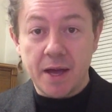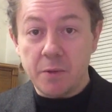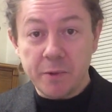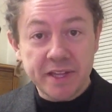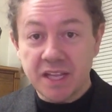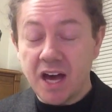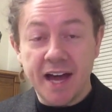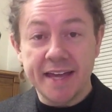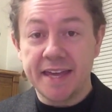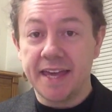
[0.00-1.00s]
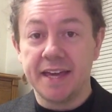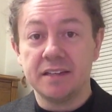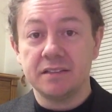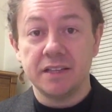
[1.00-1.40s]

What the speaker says: with ICANN.